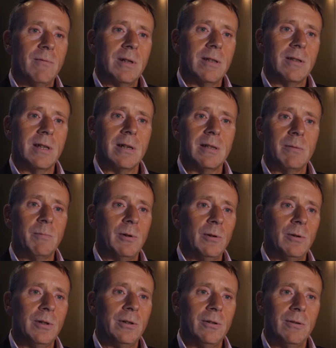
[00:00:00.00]
whether they're
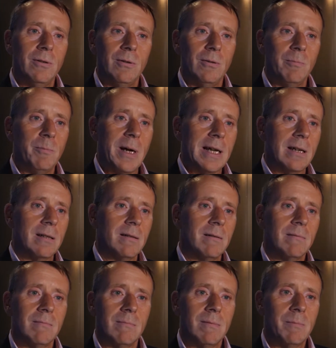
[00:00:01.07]
deployed or back
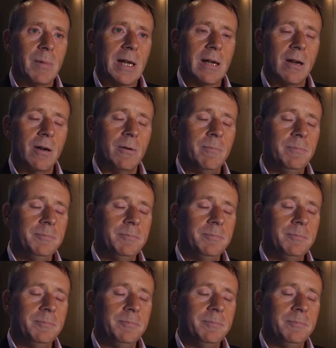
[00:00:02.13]
at home.